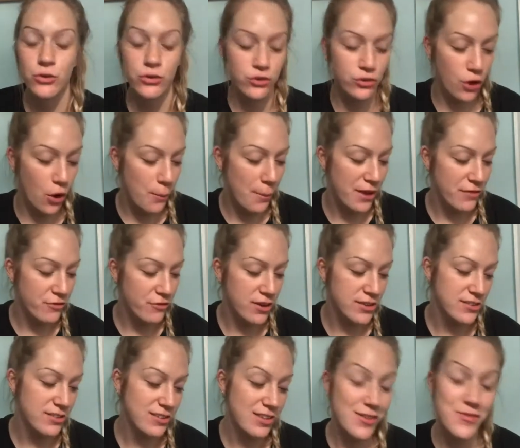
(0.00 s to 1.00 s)
So my
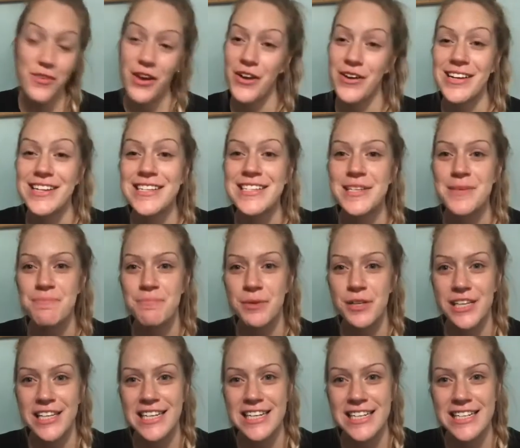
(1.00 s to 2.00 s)
friends, this is very simple
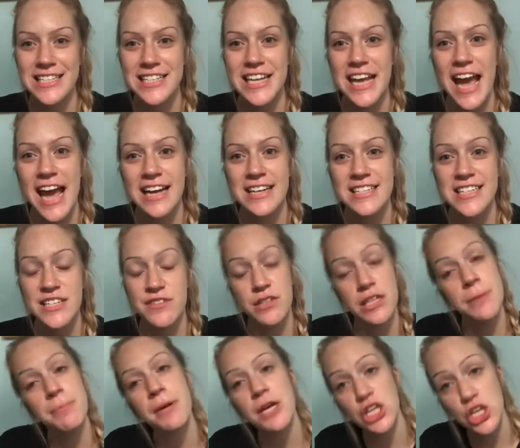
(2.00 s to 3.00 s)
and easy
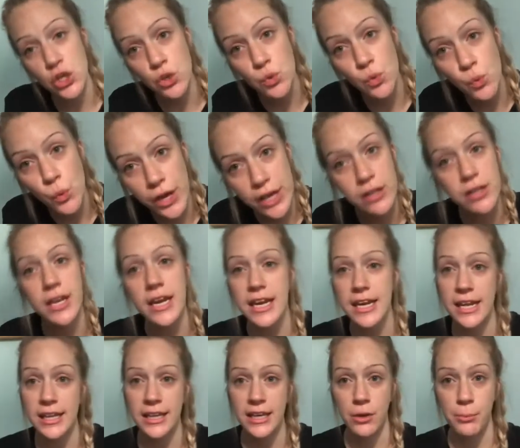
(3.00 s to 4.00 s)
activity, but you will need
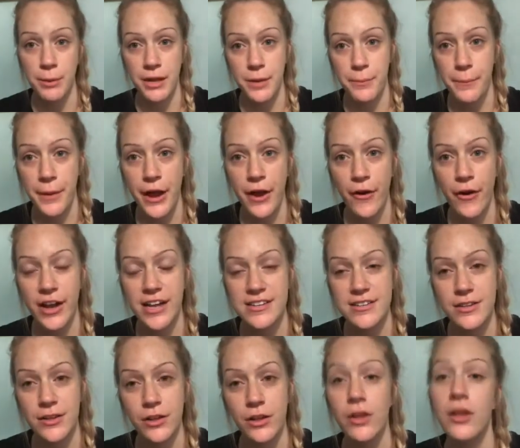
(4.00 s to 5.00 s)
a little bit of
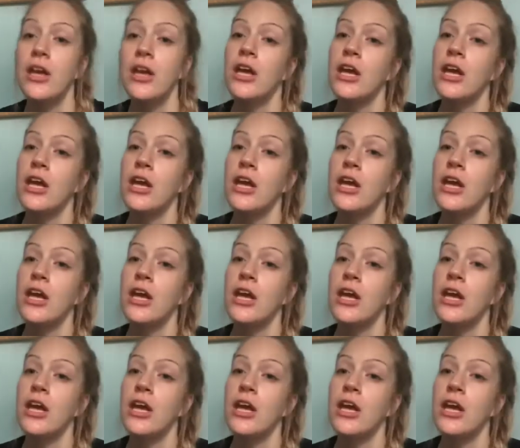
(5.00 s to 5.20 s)
parental